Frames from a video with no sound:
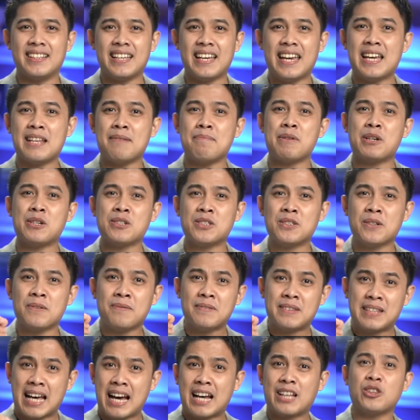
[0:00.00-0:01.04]
And because of
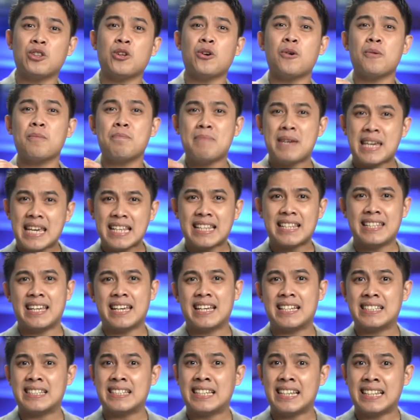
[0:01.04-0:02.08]
that
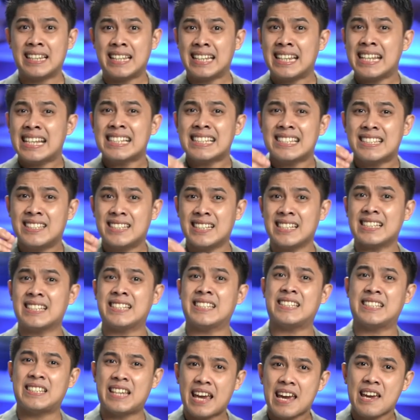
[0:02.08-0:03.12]
obedience, he didn't
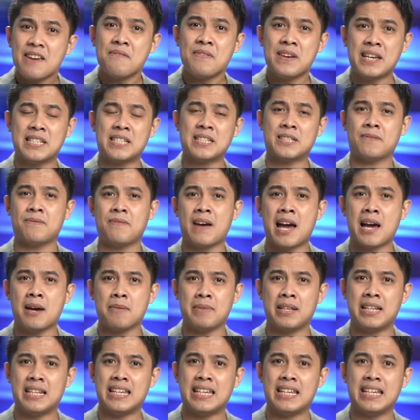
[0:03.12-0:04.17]
just save his
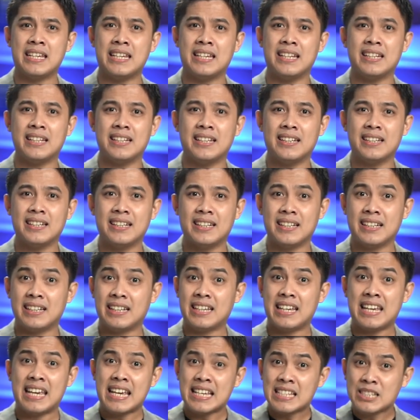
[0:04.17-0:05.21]
family.
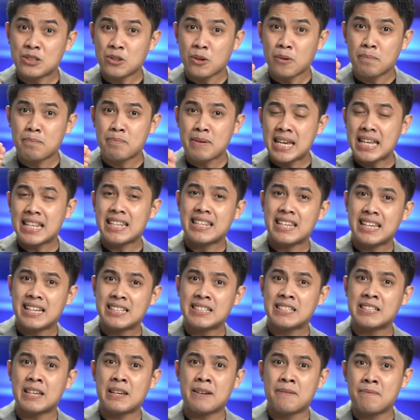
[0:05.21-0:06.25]
His
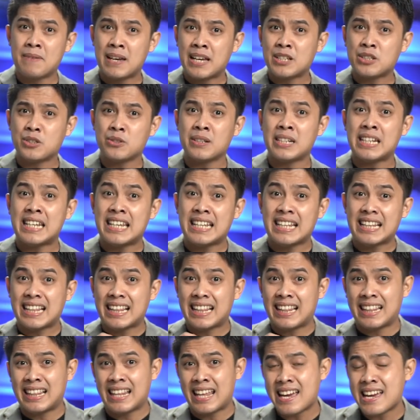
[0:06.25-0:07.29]
obedience eventually
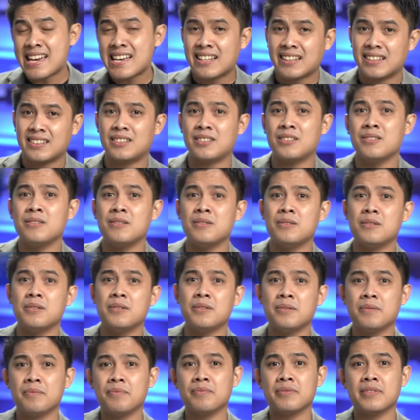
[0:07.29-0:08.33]
led to
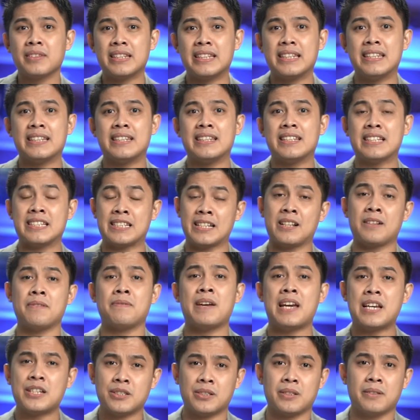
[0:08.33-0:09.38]
the
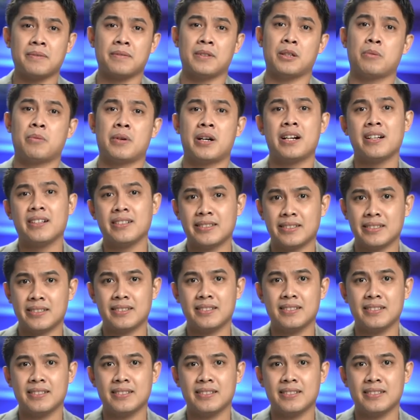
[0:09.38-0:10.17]
salvation of the world.